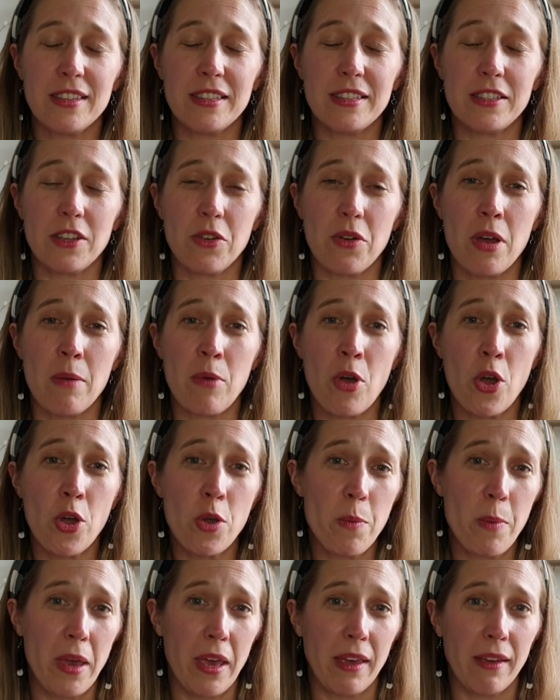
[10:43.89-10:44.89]
So I'm
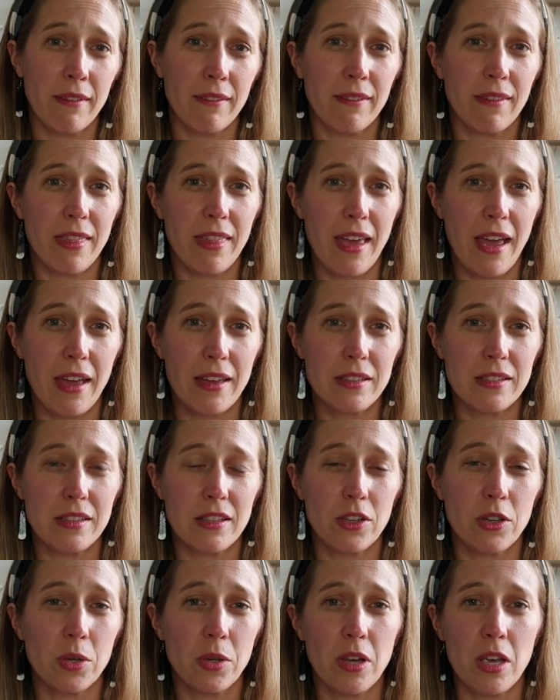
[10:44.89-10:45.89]
hoping that
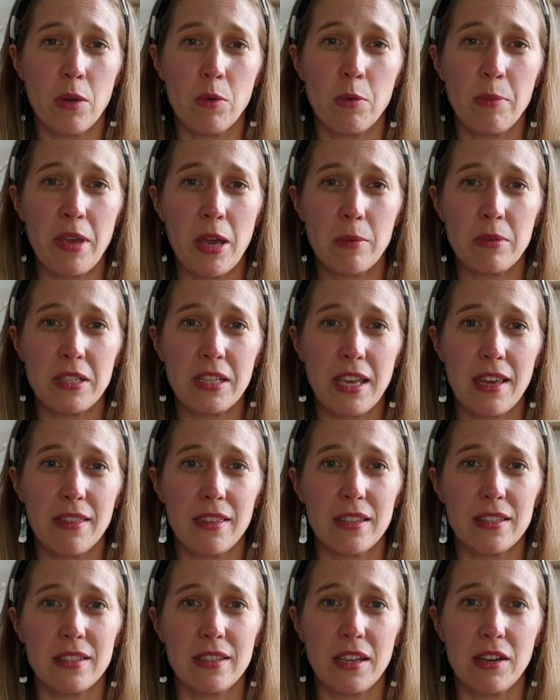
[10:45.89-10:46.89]
the courier will be able to get
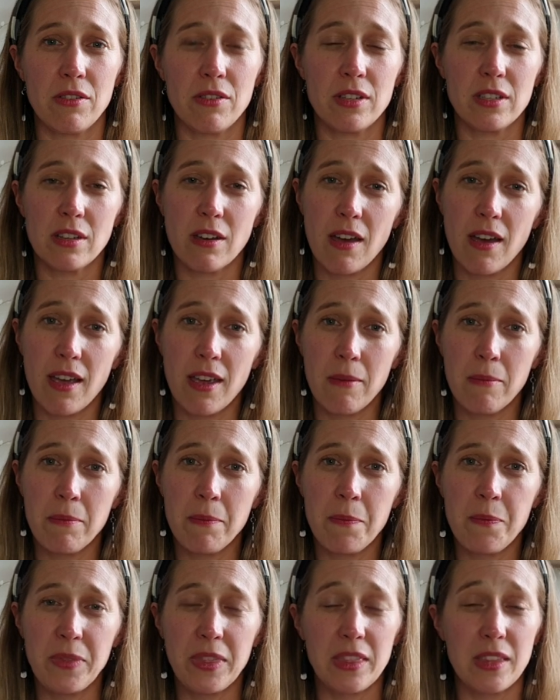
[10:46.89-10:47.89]
this there in
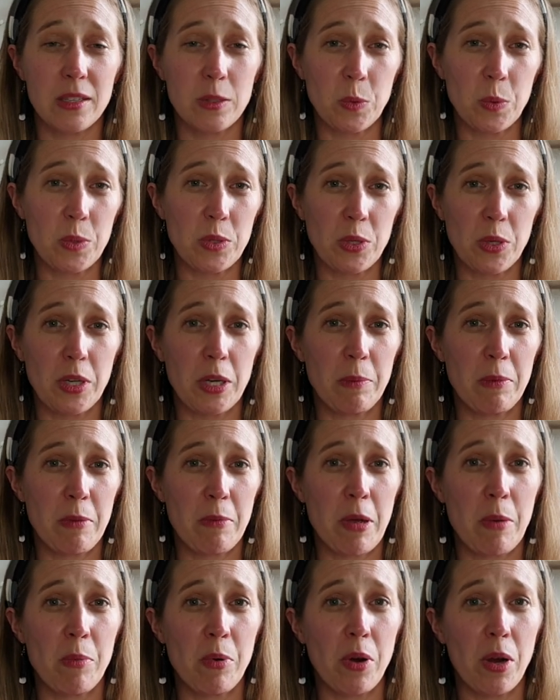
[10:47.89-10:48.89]
time. This will certainly be
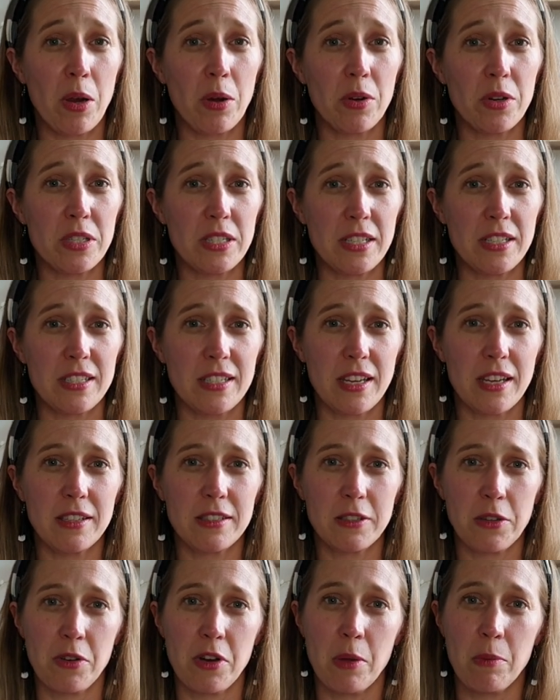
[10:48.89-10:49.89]
my priority to
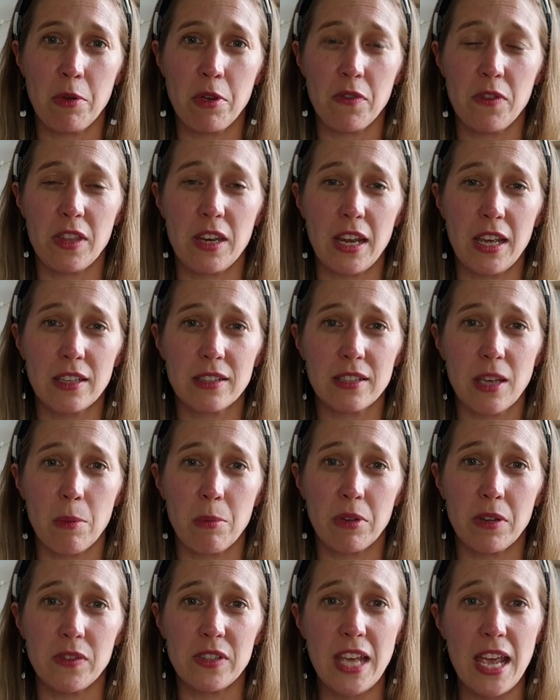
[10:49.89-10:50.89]
get sewn up over the next
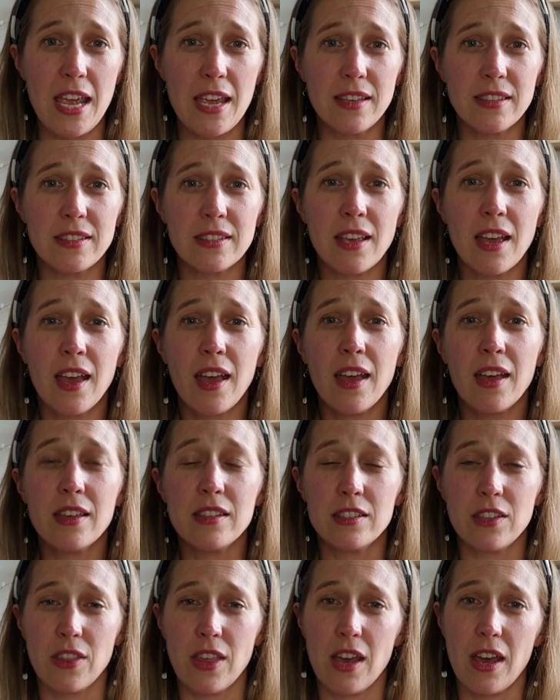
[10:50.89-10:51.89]
couple of days
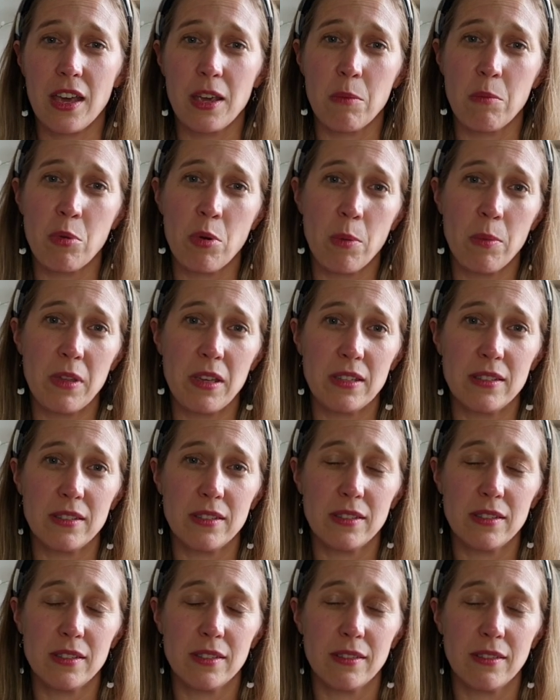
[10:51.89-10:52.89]
so that I can put
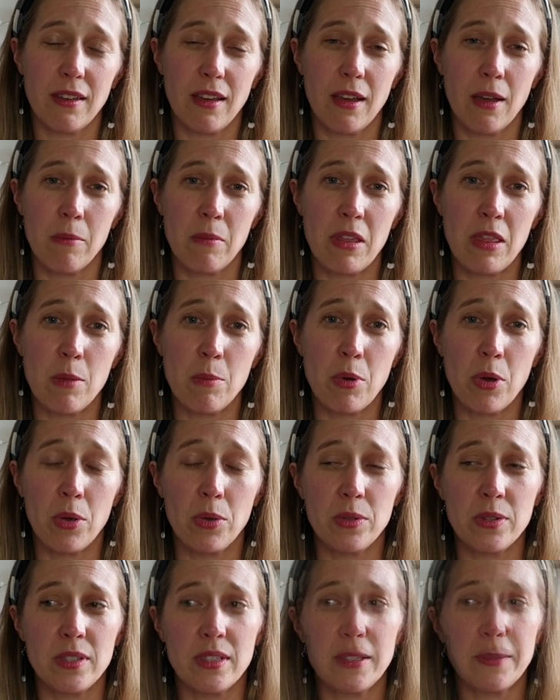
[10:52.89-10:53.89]
this in the
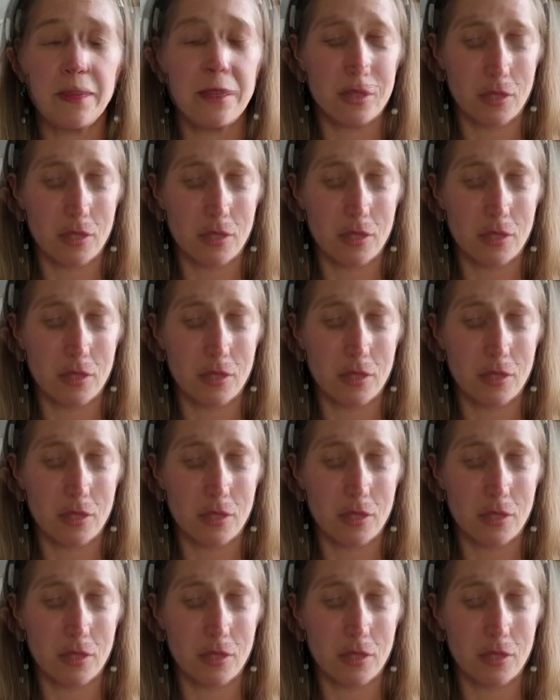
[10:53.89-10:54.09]
post.